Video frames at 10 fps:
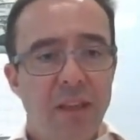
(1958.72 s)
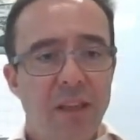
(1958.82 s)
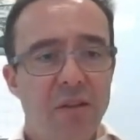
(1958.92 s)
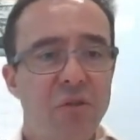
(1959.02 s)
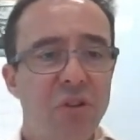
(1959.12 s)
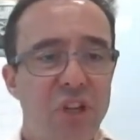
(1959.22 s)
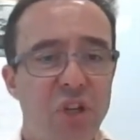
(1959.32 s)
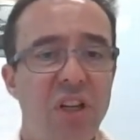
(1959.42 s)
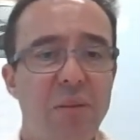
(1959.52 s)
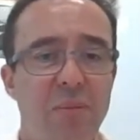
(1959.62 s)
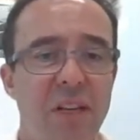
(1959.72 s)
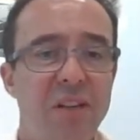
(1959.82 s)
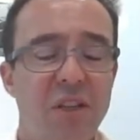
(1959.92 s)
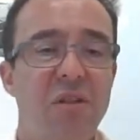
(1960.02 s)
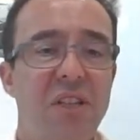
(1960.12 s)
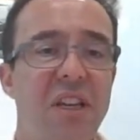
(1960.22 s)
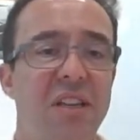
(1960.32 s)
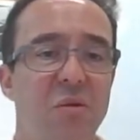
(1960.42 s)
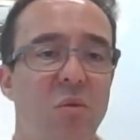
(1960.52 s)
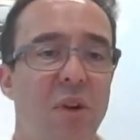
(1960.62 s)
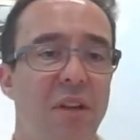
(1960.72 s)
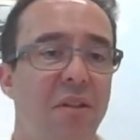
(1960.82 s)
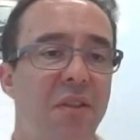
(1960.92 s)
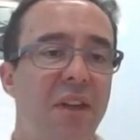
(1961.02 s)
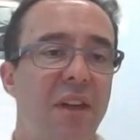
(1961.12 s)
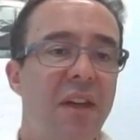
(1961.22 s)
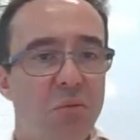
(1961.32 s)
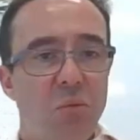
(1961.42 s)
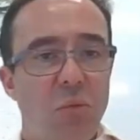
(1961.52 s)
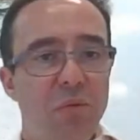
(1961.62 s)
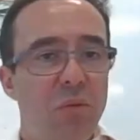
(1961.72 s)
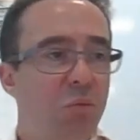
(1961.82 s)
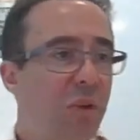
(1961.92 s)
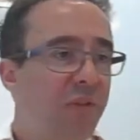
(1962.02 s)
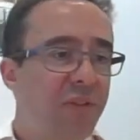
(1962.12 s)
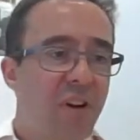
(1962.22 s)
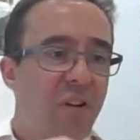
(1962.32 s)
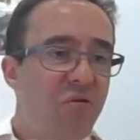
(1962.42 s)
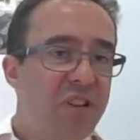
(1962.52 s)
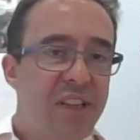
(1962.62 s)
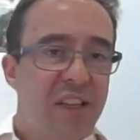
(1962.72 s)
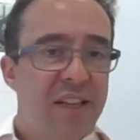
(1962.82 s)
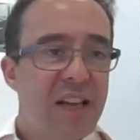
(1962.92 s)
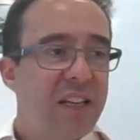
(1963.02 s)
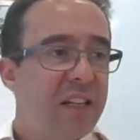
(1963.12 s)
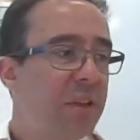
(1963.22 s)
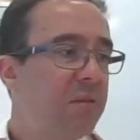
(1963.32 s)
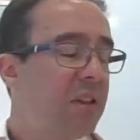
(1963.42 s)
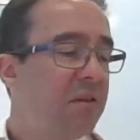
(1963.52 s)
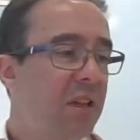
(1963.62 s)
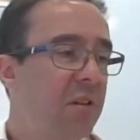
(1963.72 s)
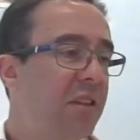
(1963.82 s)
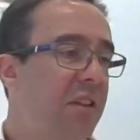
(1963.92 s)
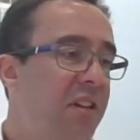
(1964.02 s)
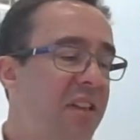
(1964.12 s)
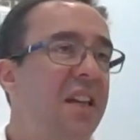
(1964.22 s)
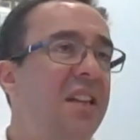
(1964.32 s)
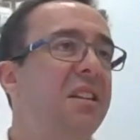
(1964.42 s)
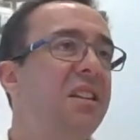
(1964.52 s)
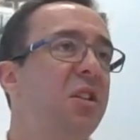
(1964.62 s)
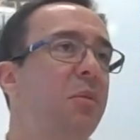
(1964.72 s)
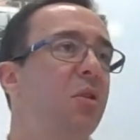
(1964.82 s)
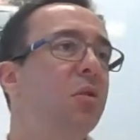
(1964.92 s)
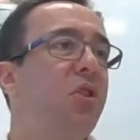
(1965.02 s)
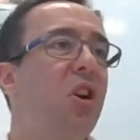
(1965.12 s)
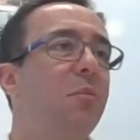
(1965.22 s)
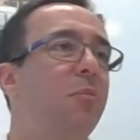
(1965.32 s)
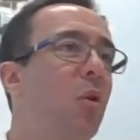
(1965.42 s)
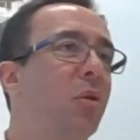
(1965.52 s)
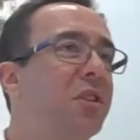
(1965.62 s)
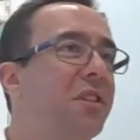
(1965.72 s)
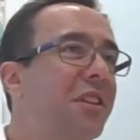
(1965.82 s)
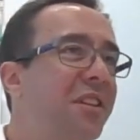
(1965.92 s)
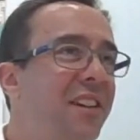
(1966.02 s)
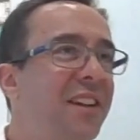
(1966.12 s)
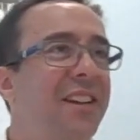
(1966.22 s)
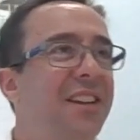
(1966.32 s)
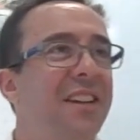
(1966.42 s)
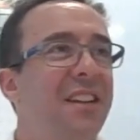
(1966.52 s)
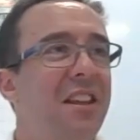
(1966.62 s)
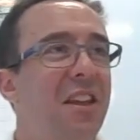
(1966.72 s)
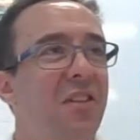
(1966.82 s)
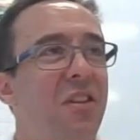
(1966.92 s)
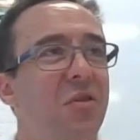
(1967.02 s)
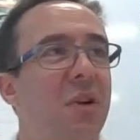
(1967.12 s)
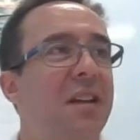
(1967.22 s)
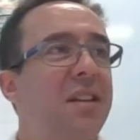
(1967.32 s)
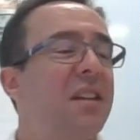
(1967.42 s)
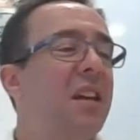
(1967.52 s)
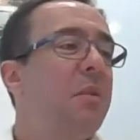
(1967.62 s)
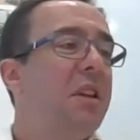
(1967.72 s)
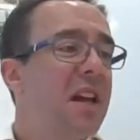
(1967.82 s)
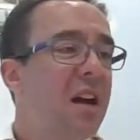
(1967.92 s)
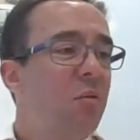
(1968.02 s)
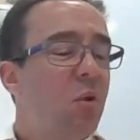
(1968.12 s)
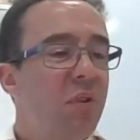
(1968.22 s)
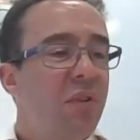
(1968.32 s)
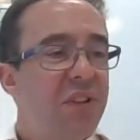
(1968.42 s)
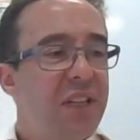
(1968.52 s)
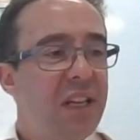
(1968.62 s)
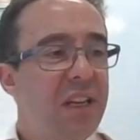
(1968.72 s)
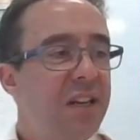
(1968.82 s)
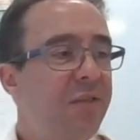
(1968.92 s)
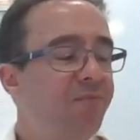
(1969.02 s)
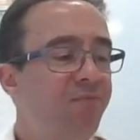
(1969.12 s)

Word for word: you know, traditionally been associated with with far riskier debt. I mean, you know, in the 1980s, these used to be called junk bonds in the in the US. I mean, now what we've seen